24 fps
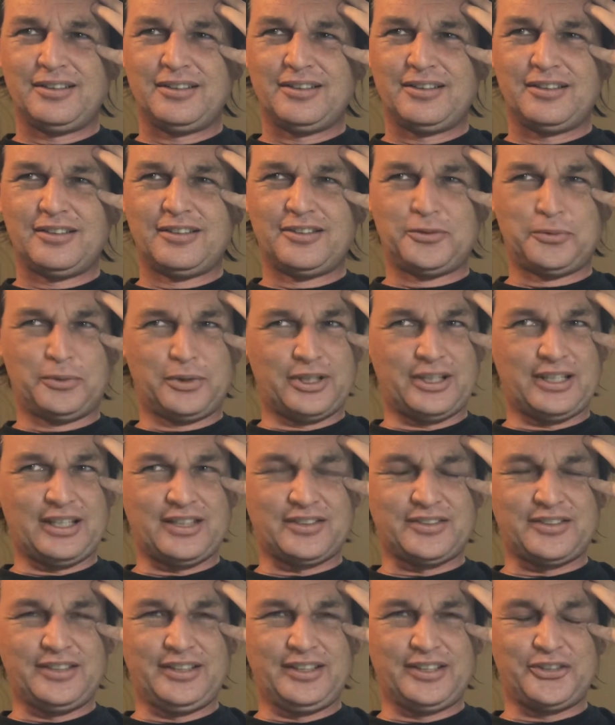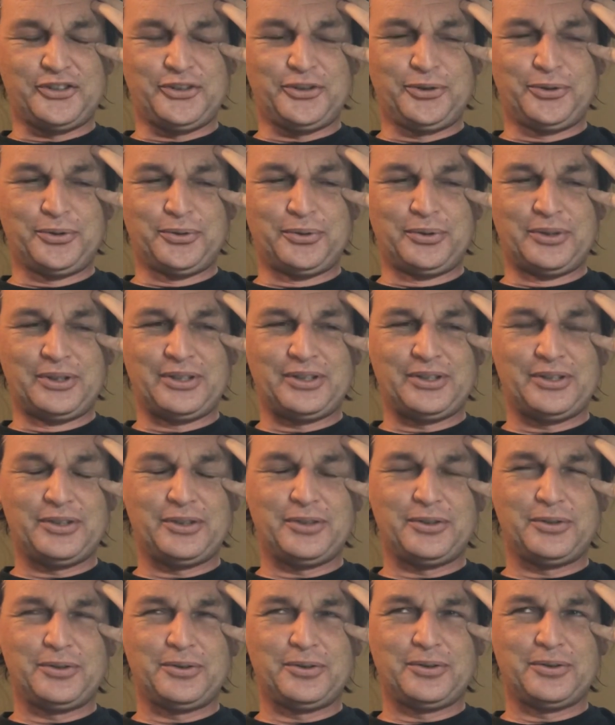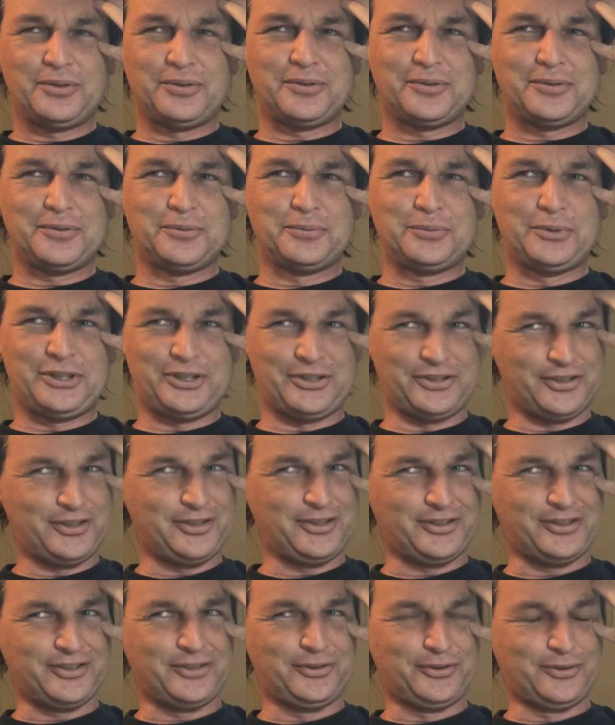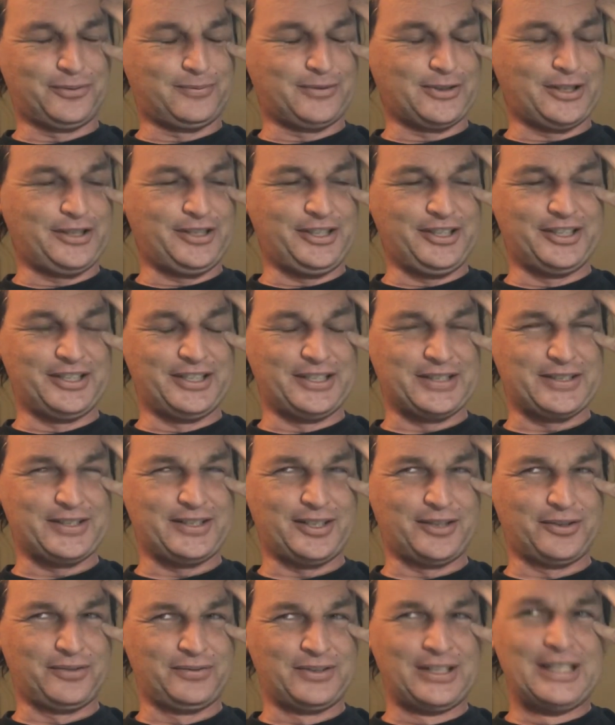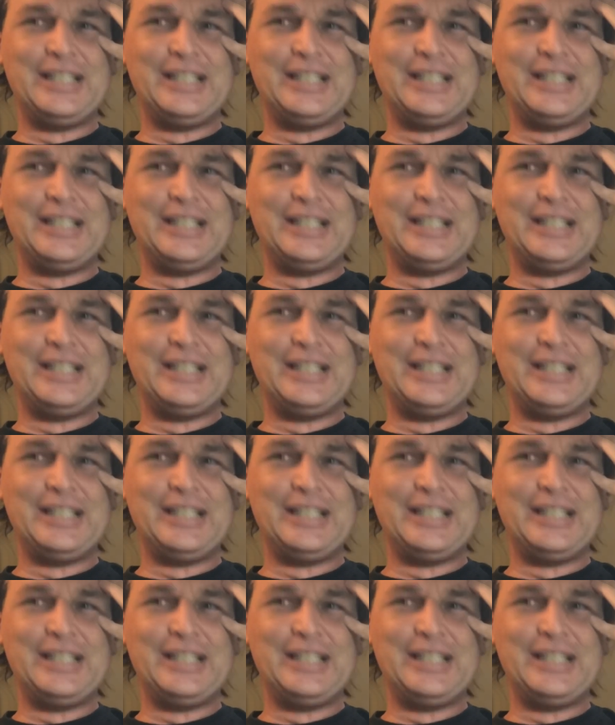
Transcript: is where it has to get to, which is a little frightening in itself.